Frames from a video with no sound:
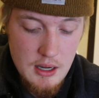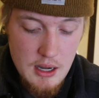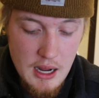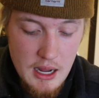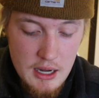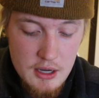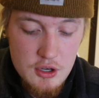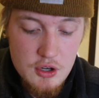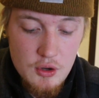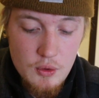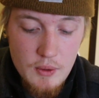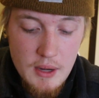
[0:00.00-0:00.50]

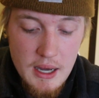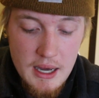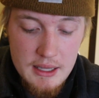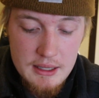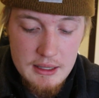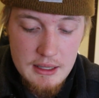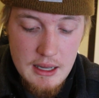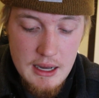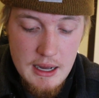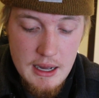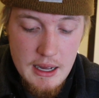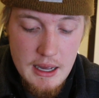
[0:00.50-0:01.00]
do not
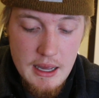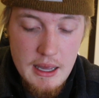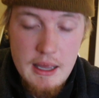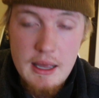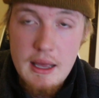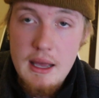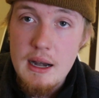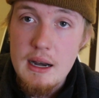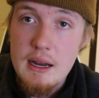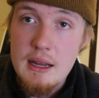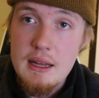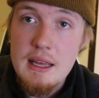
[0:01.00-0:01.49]
lie,
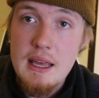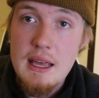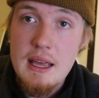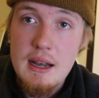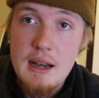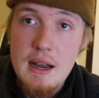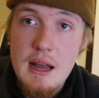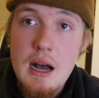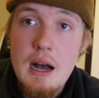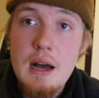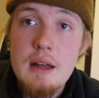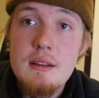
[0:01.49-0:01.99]
and I
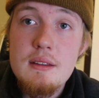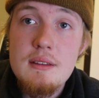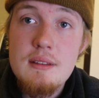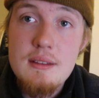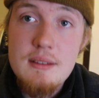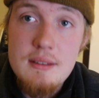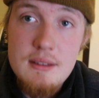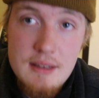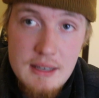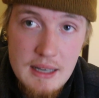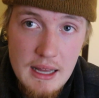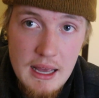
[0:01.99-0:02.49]
cannot
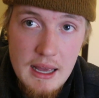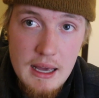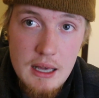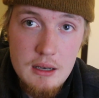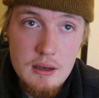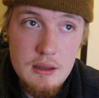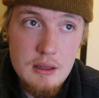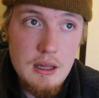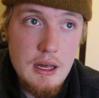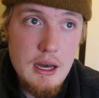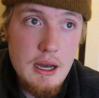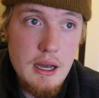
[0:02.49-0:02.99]

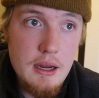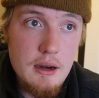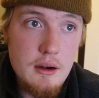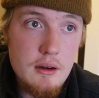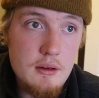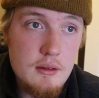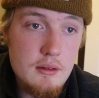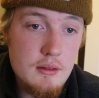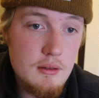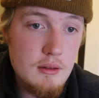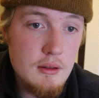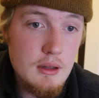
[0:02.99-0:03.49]
stand liars.